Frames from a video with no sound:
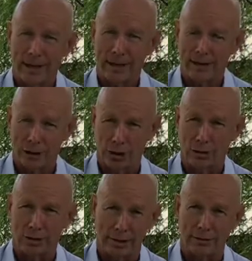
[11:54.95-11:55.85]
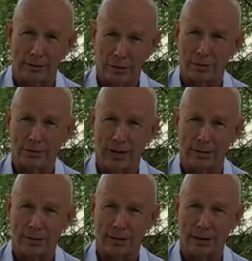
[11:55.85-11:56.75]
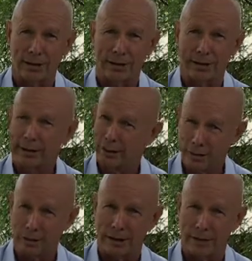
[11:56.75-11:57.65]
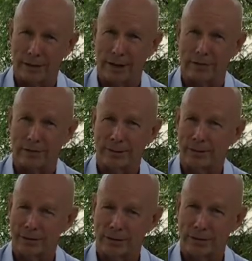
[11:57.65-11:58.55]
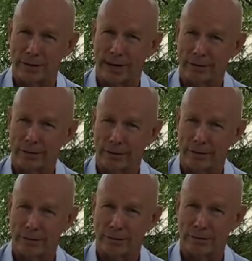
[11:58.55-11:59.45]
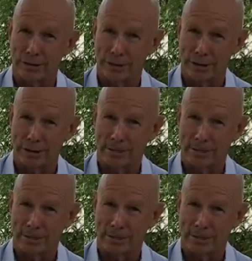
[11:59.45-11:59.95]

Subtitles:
Certainly there are still farmers there, and they're doing it tough because agriculture is not easy,